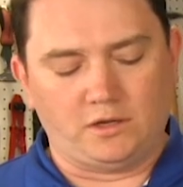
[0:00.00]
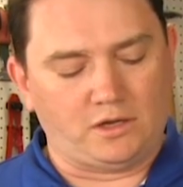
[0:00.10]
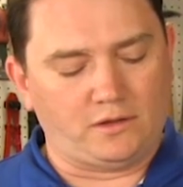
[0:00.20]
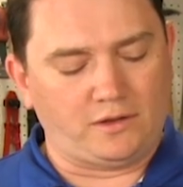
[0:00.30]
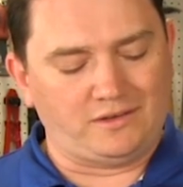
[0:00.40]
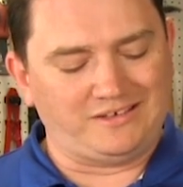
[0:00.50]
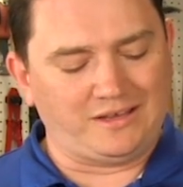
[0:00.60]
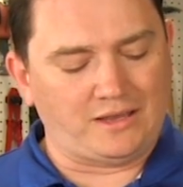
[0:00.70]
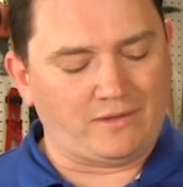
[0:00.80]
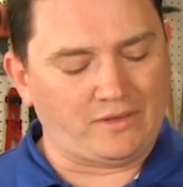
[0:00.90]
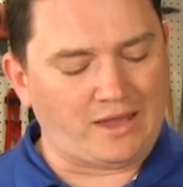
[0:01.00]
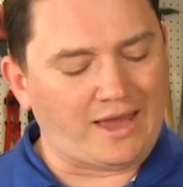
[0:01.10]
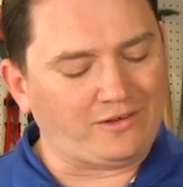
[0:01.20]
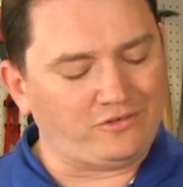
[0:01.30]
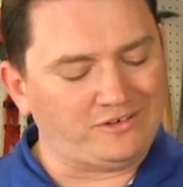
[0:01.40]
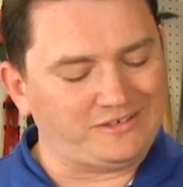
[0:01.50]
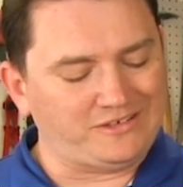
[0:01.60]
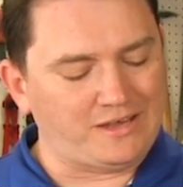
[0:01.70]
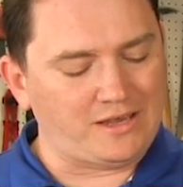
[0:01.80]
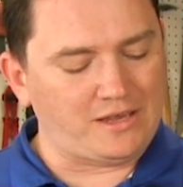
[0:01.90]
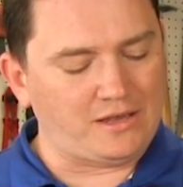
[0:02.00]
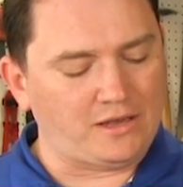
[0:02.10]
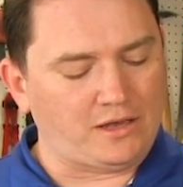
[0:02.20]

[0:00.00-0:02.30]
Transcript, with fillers: Uh, they say they have an accuracy,